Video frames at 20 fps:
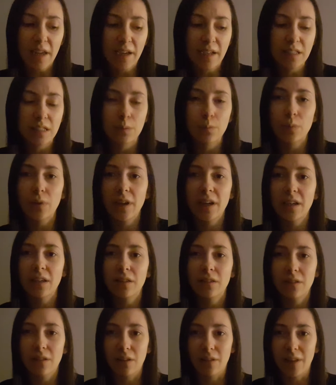
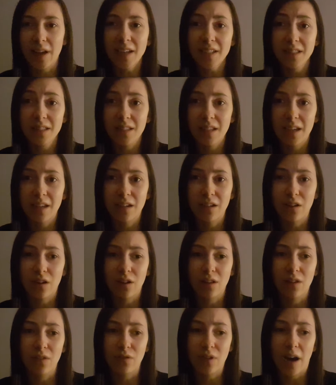explain the lesson and
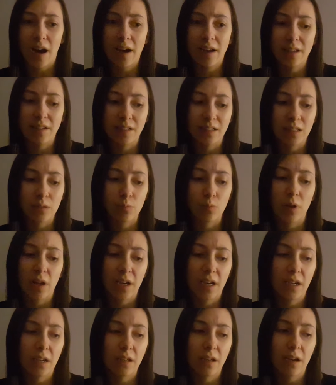all of that and
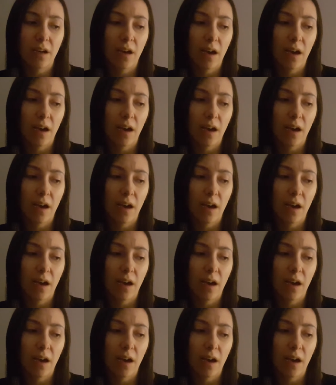explain